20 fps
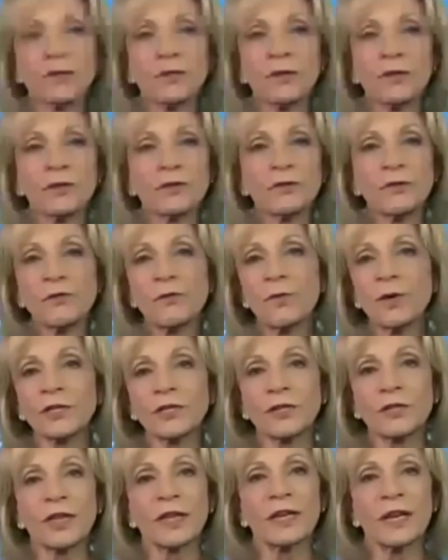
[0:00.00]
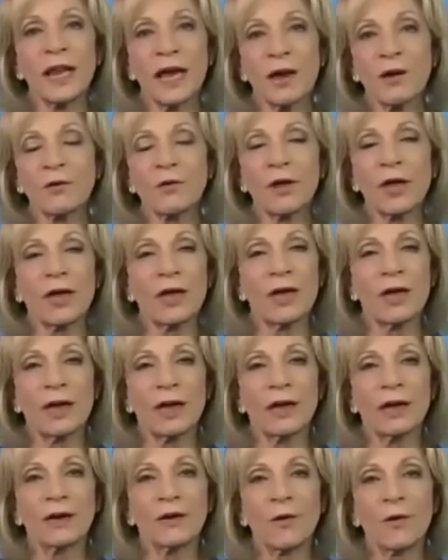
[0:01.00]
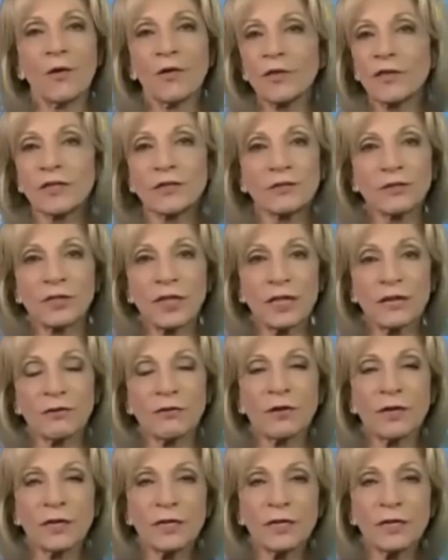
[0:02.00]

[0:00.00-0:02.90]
There's no question that now, all these years later,